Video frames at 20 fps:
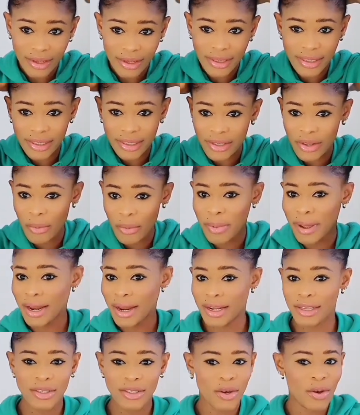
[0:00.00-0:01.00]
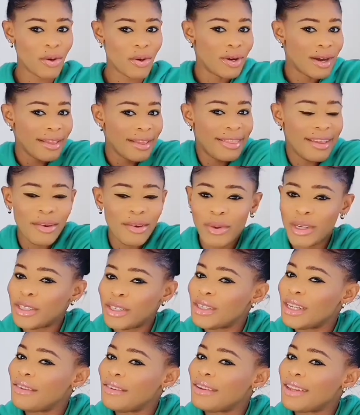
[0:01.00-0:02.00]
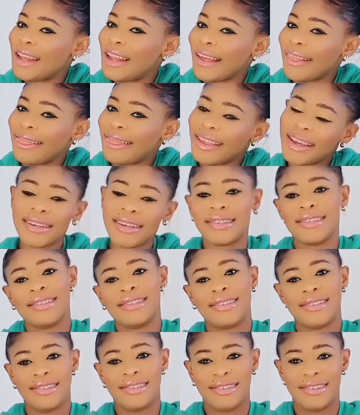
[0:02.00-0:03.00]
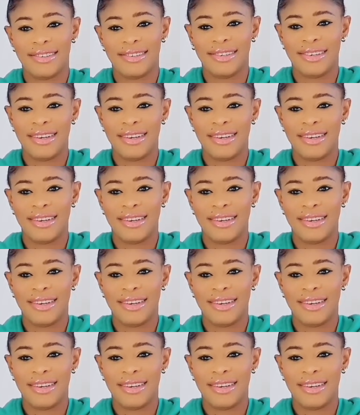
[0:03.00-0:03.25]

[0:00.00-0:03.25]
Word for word: This is not bad at all. I think we should leave it like this.